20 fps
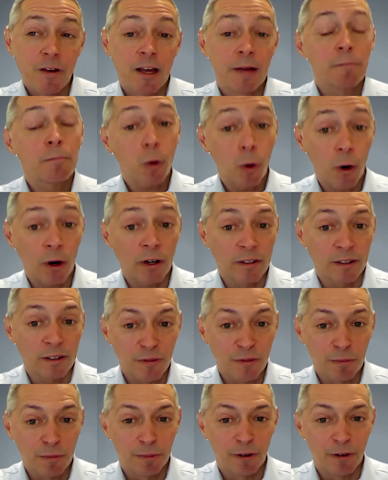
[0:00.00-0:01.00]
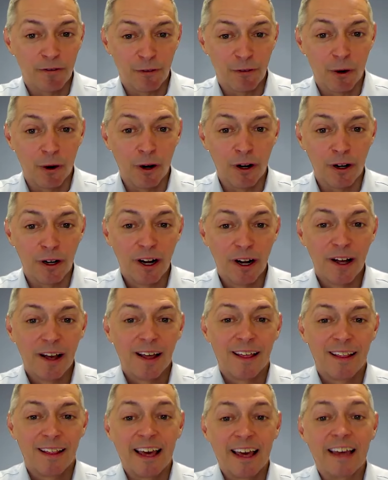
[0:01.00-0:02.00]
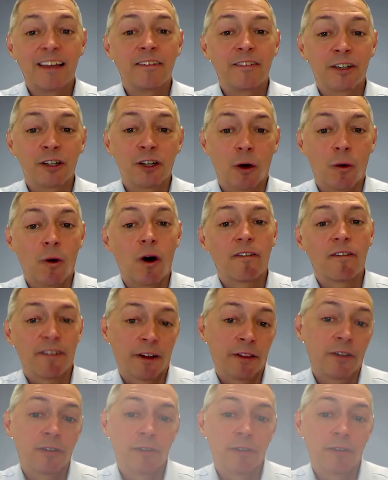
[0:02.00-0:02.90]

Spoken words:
important before they even go off on